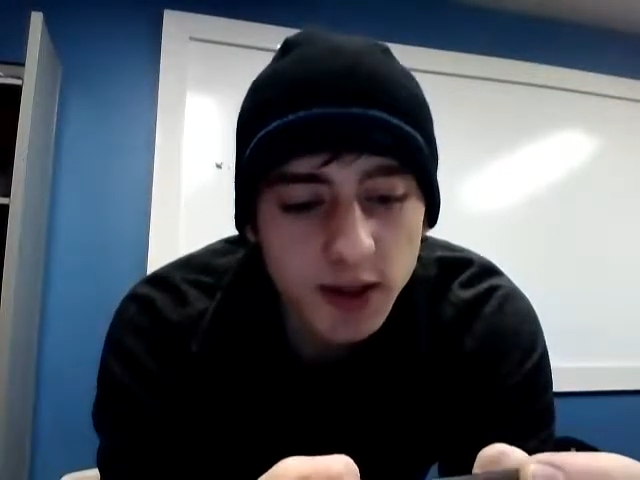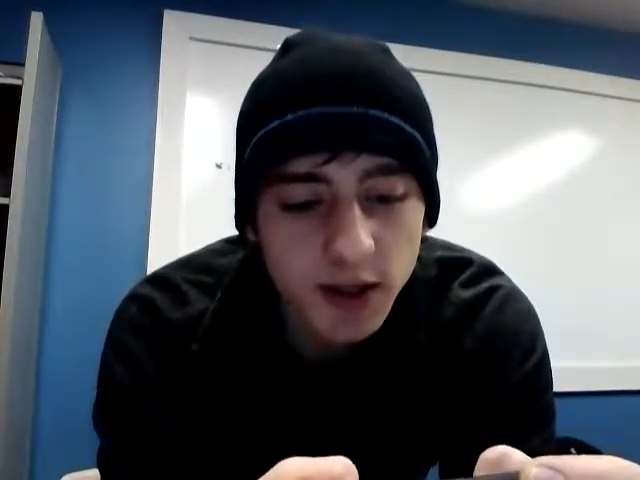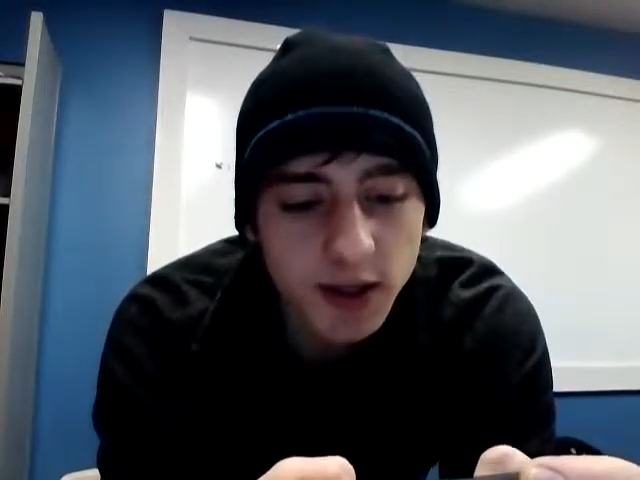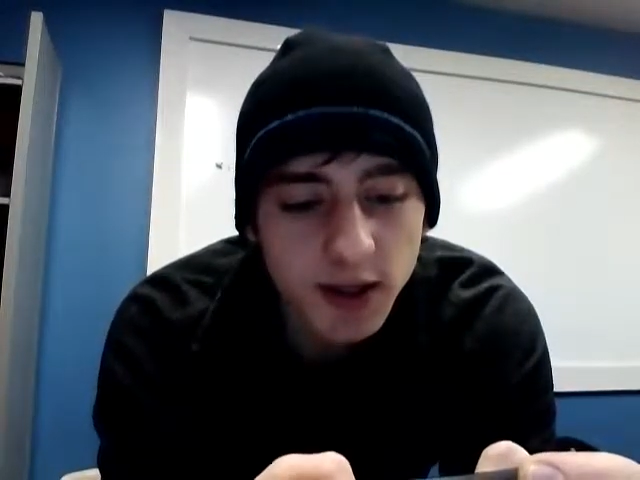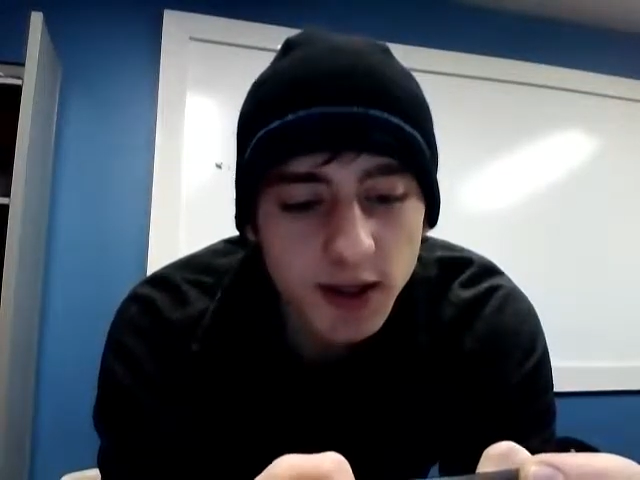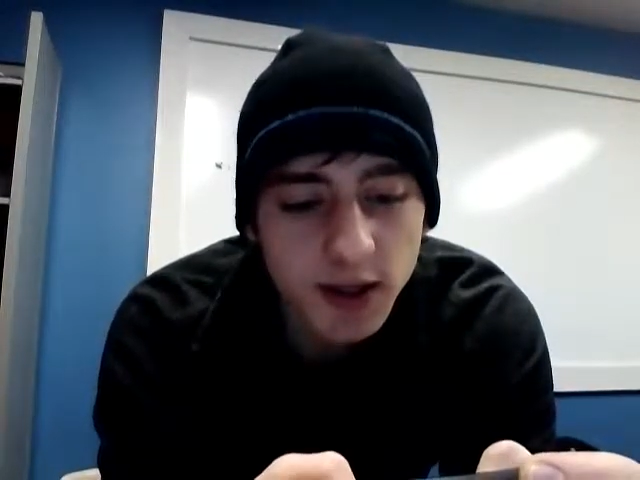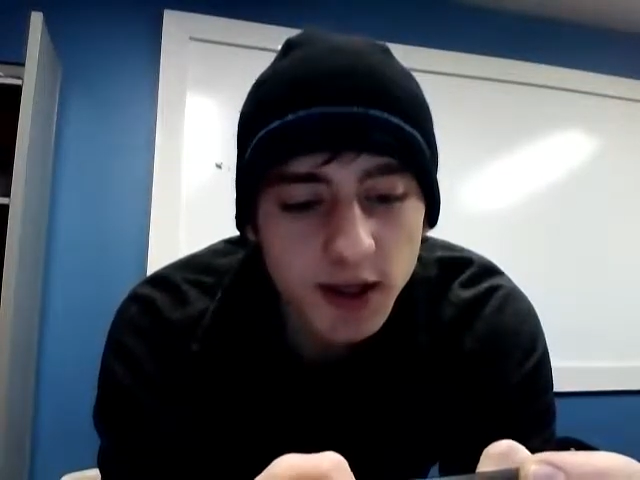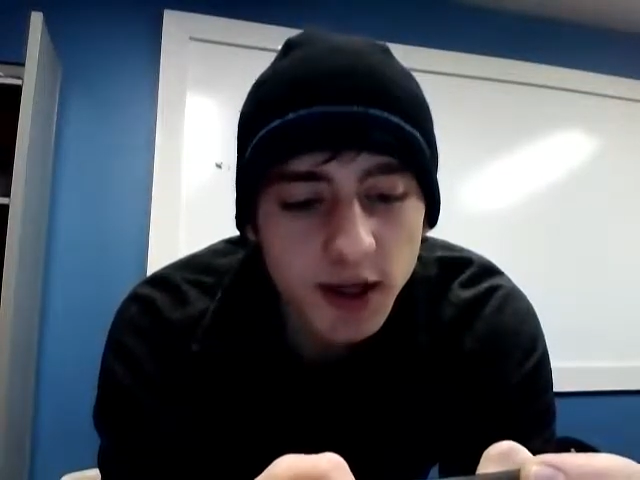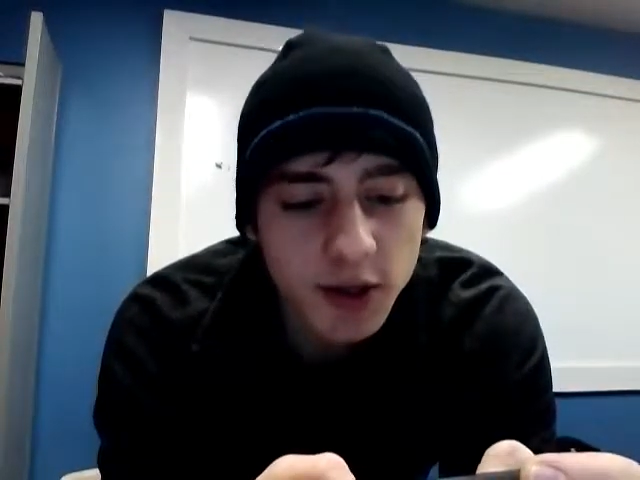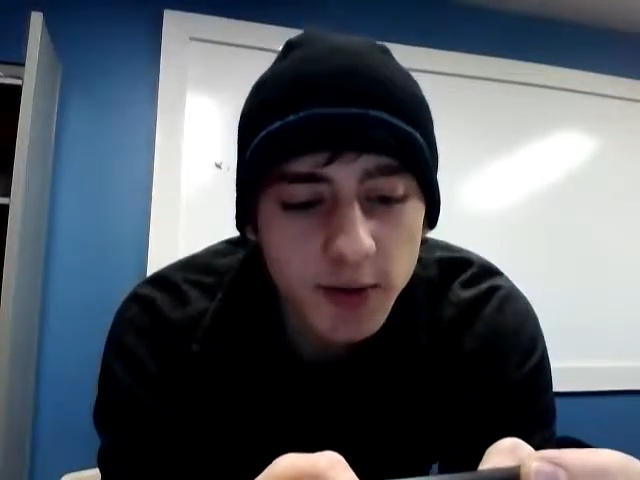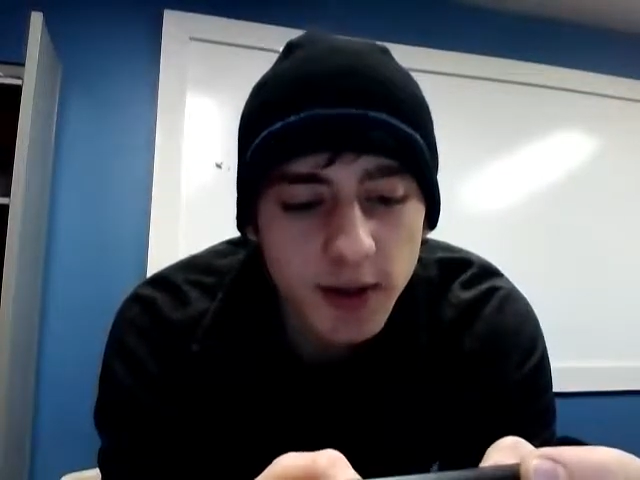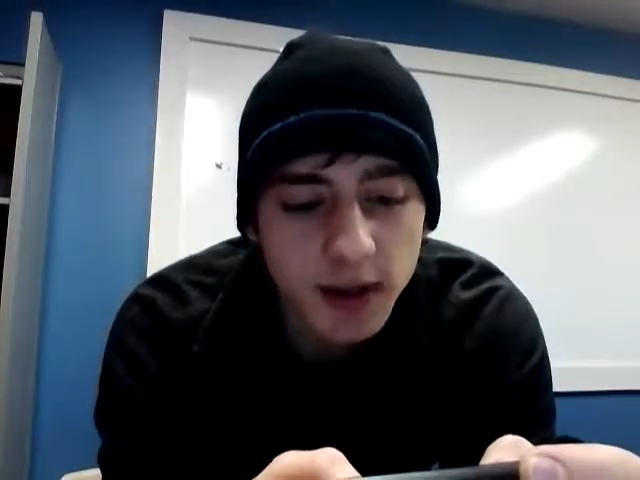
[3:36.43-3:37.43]
like a
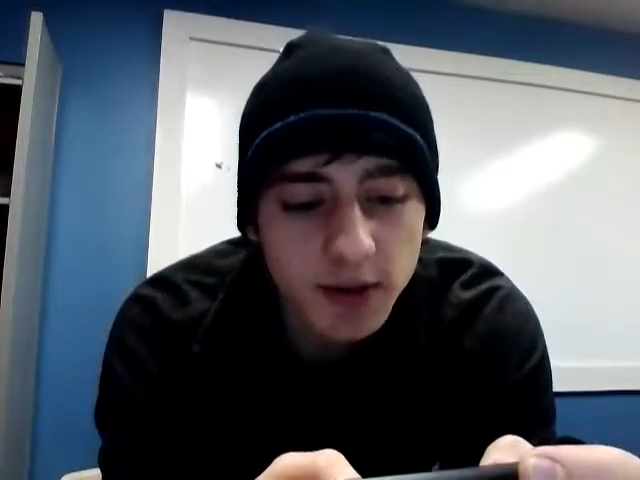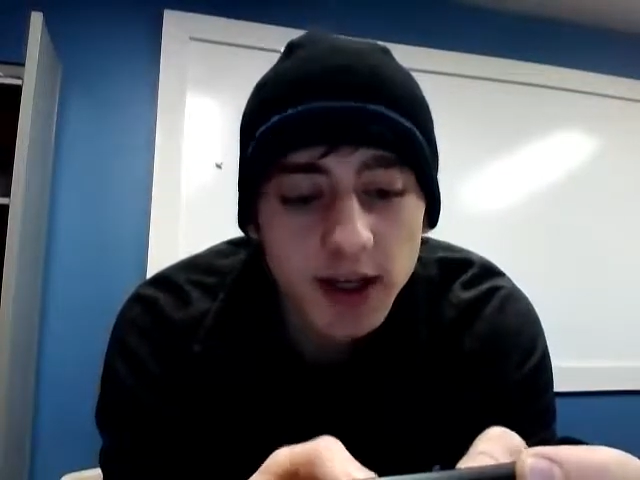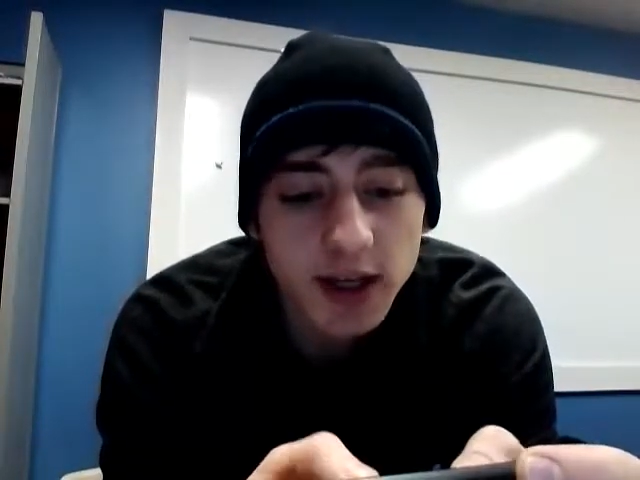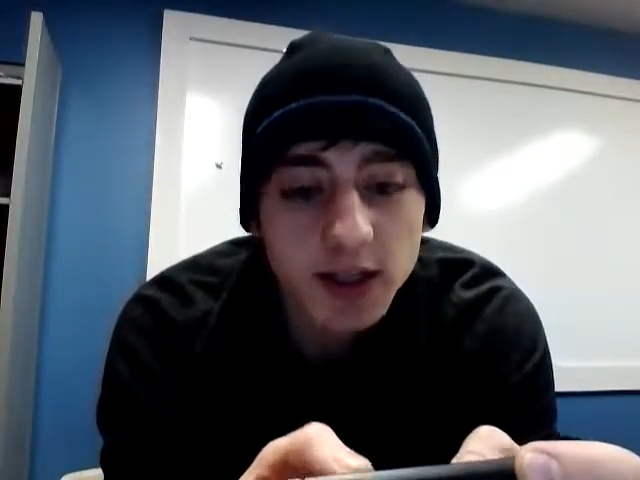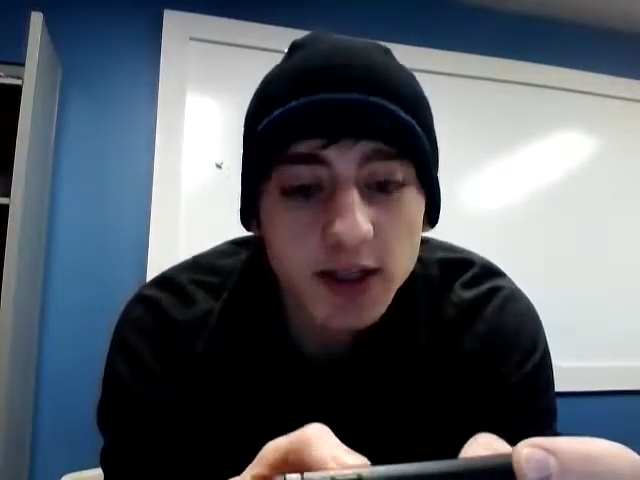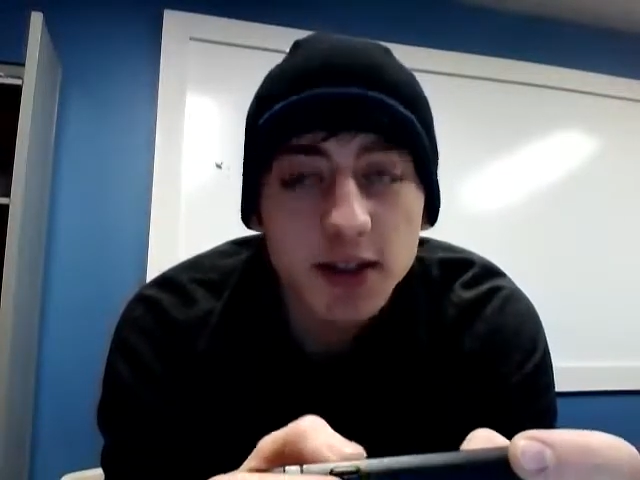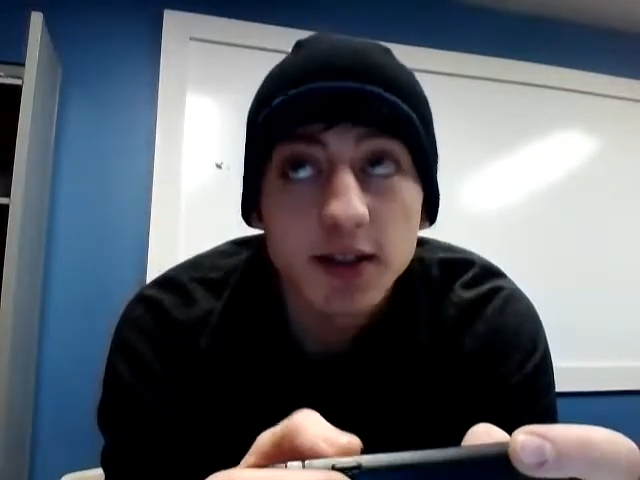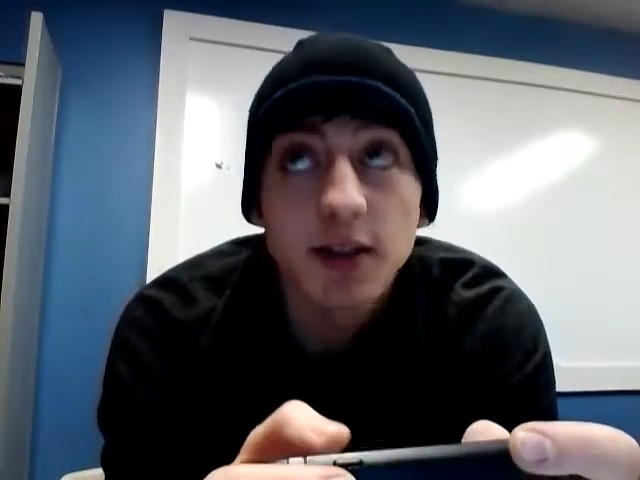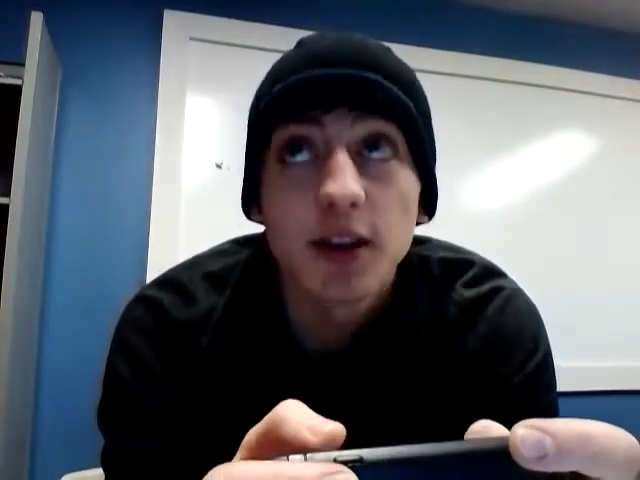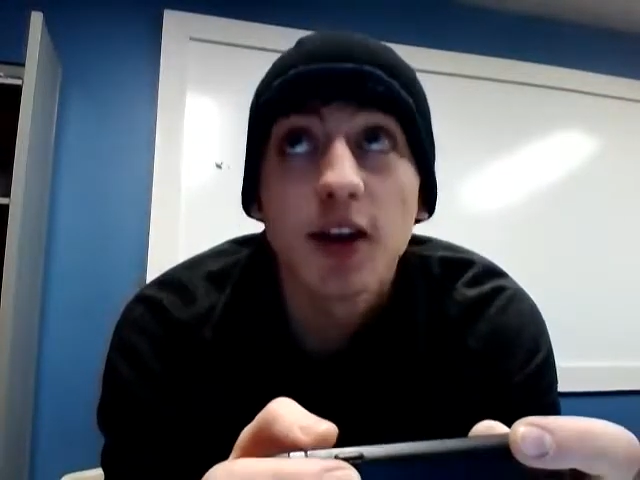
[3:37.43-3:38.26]
100-mile radius